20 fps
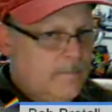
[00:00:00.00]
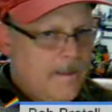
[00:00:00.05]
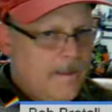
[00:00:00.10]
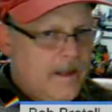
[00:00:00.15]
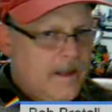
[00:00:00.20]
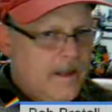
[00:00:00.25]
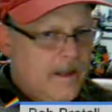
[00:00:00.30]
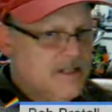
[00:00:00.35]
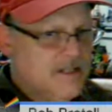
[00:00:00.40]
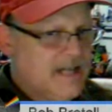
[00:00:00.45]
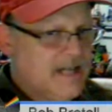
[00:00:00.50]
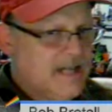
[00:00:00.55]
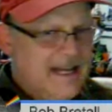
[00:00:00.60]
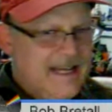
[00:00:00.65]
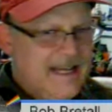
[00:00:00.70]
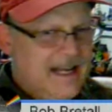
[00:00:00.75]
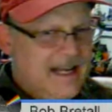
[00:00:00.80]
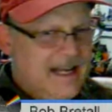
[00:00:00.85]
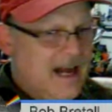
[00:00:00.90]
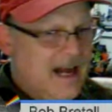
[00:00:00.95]
It's just, I
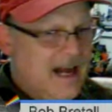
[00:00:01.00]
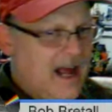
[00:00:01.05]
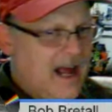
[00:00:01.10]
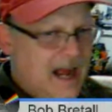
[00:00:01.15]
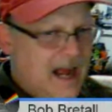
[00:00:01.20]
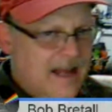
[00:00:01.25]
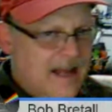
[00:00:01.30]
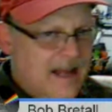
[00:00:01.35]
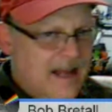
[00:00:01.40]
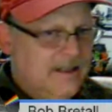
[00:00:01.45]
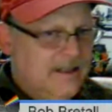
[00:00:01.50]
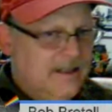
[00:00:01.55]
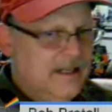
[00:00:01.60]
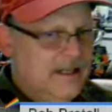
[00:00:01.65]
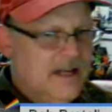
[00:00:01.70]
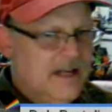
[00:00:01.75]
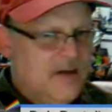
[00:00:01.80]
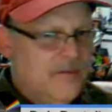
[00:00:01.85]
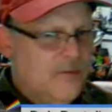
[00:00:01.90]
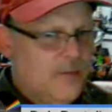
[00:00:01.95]
cannot highly
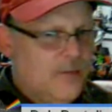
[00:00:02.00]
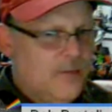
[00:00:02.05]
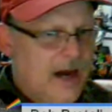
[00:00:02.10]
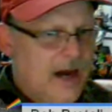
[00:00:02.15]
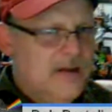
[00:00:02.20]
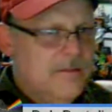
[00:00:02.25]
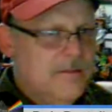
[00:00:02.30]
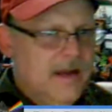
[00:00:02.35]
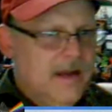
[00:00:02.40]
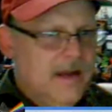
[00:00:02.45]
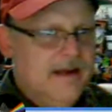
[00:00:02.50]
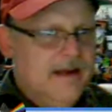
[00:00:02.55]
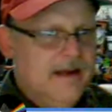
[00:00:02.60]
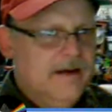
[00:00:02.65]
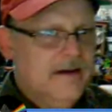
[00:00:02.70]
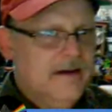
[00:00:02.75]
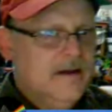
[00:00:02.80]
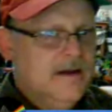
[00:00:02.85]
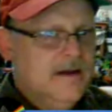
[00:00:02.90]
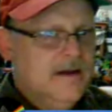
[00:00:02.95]
enough recommend
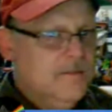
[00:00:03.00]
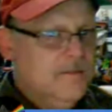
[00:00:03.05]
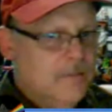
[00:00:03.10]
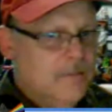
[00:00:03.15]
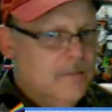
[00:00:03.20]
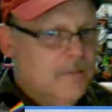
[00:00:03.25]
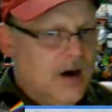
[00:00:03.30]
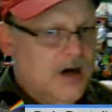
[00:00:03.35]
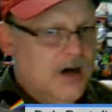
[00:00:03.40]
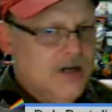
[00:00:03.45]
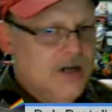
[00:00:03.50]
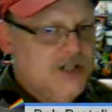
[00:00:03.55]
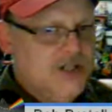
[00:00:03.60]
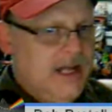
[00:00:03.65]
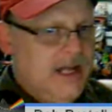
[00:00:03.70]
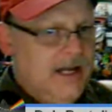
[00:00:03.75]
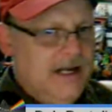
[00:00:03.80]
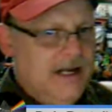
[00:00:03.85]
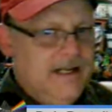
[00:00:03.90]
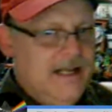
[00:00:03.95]
March.
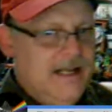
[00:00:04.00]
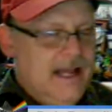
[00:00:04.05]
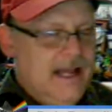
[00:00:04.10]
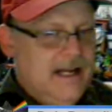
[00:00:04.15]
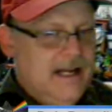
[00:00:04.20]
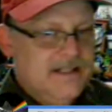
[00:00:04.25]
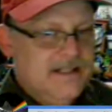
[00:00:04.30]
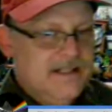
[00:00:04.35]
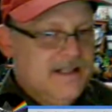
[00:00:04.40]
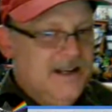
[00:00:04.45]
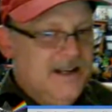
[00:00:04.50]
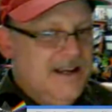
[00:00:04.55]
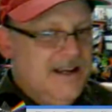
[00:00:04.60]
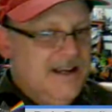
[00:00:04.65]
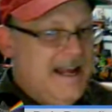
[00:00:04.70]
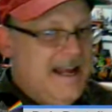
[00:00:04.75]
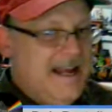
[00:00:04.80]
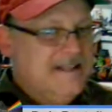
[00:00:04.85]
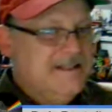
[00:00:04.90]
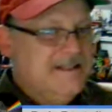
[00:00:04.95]
And again, it's
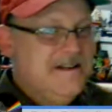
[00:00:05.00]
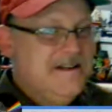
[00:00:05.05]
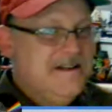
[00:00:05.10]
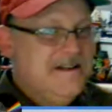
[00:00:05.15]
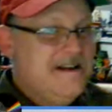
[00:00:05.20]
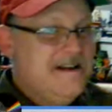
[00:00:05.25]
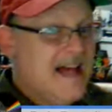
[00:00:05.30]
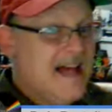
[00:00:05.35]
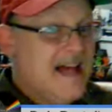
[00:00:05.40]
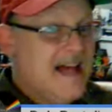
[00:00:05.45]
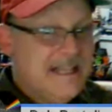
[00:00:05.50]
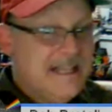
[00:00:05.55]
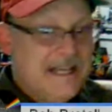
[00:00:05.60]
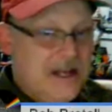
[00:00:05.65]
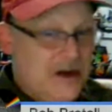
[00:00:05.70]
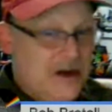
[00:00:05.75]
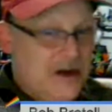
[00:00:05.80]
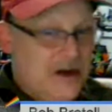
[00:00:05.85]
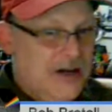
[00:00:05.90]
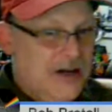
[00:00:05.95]
nothing
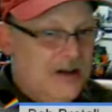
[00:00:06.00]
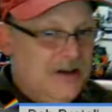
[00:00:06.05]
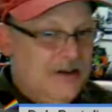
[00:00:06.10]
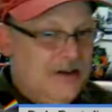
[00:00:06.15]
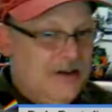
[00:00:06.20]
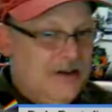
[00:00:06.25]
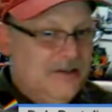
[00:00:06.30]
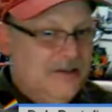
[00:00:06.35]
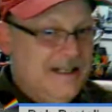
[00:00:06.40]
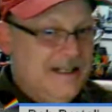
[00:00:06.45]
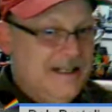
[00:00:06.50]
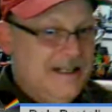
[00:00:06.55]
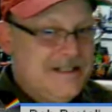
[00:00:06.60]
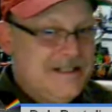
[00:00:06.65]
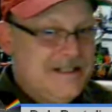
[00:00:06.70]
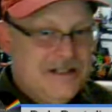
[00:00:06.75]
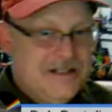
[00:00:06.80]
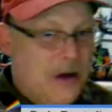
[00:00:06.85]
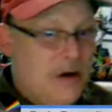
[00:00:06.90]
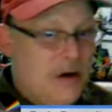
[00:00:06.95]
at all. It's
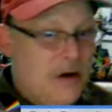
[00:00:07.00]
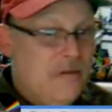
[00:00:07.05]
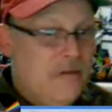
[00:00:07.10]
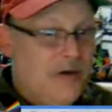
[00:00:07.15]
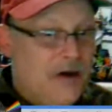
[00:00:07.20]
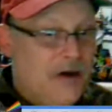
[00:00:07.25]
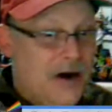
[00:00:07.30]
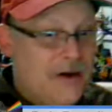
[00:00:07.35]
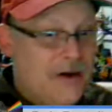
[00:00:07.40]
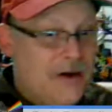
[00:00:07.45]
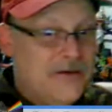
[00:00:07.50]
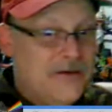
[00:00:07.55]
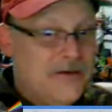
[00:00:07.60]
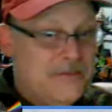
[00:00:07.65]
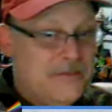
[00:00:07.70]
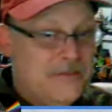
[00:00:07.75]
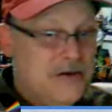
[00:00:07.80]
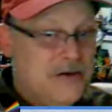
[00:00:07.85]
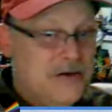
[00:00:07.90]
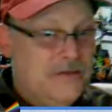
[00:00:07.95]
so far
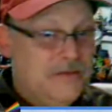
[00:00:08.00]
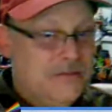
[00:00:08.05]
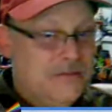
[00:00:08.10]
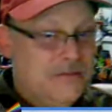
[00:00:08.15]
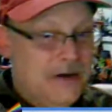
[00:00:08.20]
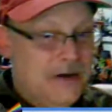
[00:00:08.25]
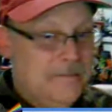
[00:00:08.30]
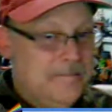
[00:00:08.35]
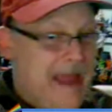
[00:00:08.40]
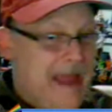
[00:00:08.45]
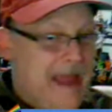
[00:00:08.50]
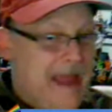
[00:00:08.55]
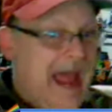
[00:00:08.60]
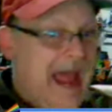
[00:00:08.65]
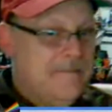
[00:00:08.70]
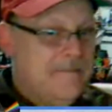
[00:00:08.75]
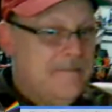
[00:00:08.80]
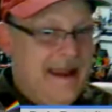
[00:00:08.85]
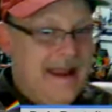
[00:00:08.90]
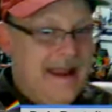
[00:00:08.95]
removed from
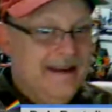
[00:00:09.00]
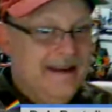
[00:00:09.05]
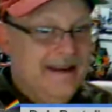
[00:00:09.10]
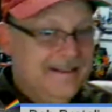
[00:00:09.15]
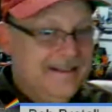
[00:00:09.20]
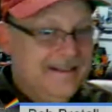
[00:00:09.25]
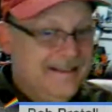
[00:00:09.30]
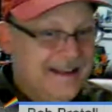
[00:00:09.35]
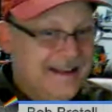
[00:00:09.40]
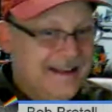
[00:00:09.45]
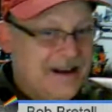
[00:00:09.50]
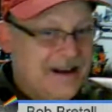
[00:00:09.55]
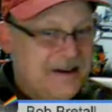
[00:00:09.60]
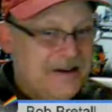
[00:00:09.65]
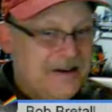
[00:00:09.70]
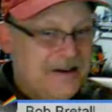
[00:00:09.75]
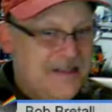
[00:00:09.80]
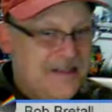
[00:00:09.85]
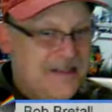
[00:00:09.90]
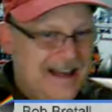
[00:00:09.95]
Batman,
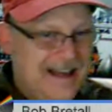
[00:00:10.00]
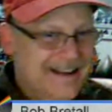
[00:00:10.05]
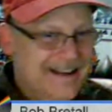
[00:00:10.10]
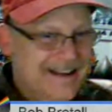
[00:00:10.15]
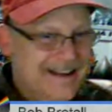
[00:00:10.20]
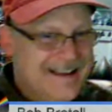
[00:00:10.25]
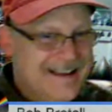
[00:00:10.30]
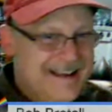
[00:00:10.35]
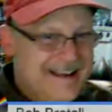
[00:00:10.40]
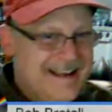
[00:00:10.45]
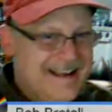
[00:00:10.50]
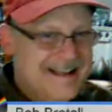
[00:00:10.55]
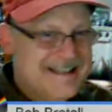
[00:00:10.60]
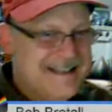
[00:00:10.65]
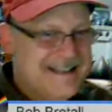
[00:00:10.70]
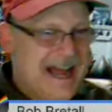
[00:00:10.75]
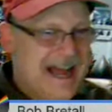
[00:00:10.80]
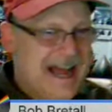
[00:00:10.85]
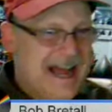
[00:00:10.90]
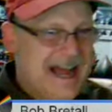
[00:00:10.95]
that it's
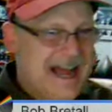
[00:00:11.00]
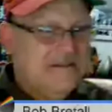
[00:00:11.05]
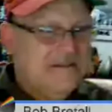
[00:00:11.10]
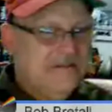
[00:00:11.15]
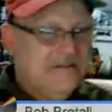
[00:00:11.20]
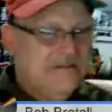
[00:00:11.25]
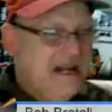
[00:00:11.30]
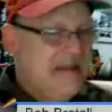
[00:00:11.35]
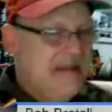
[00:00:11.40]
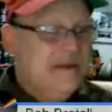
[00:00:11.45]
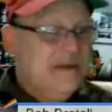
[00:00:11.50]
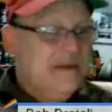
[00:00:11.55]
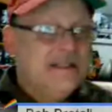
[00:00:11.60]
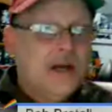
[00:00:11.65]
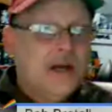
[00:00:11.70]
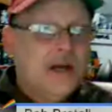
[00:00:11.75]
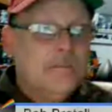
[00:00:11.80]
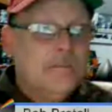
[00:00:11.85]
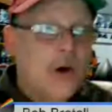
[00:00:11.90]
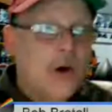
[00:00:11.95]
not even funny. But
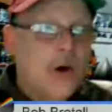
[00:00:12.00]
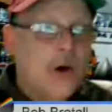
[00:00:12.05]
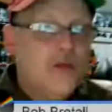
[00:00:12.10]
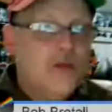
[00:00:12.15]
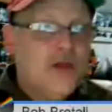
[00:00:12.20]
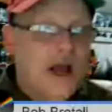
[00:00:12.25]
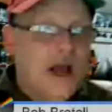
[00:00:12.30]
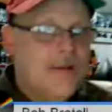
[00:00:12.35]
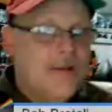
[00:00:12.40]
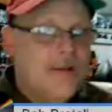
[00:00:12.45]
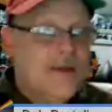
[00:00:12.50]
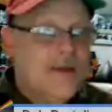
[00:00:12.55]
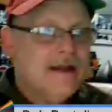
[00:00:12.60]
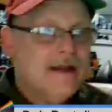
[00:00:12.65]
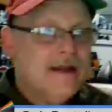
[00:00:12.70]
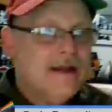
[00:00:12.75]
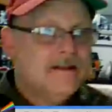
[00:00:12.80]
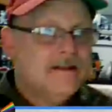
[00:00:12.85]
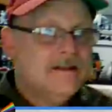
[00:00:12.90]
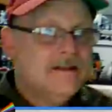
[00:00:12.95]
they're both
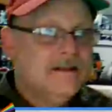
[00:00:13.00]
comics,